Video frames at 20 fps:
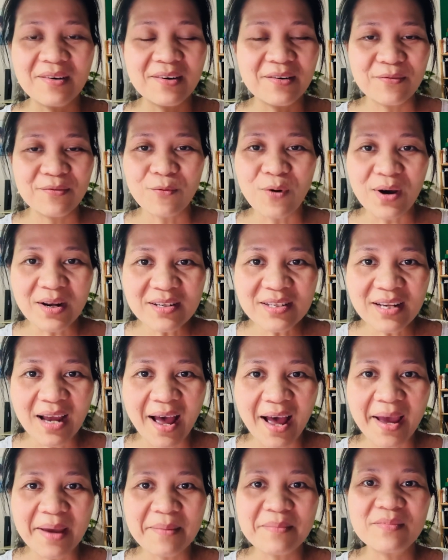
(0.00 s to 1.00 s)
1
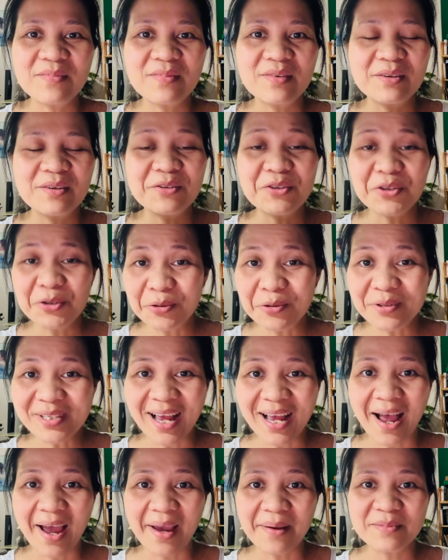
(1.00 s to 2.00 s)
time, 2
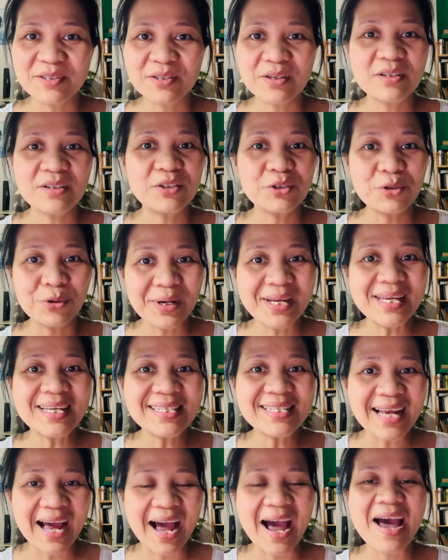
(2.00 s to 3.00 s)
times, 3
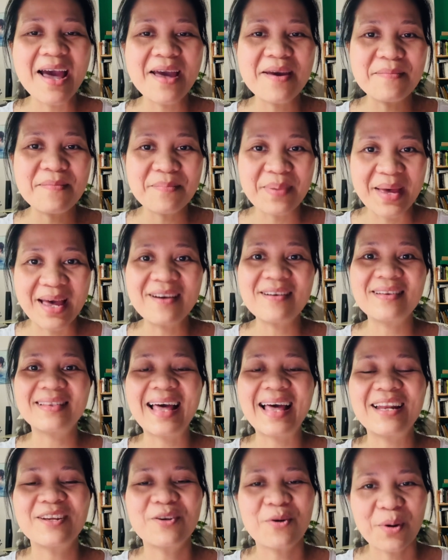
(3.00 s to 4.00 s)
times better
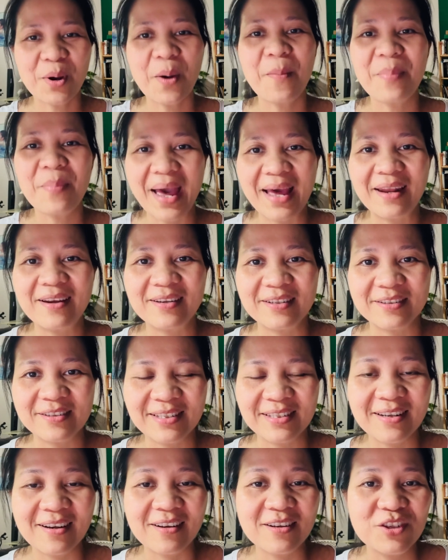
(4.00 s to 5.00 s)
than your
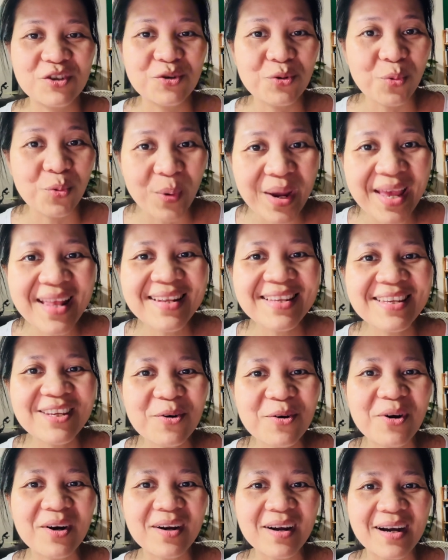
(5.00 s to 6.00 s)
competitors in order to win
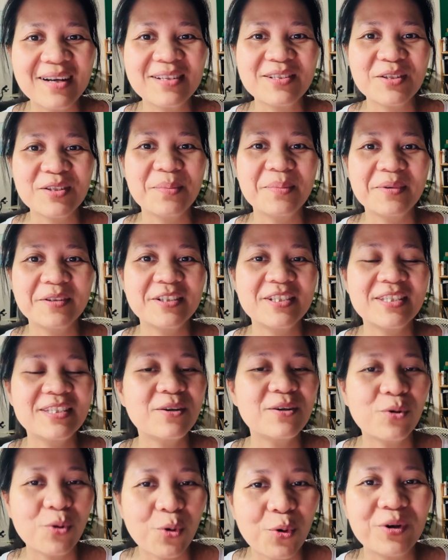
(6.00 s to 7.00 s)
your customer's
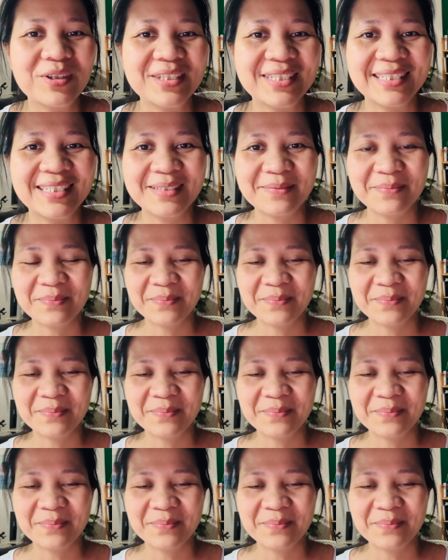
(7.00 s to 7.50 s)
order.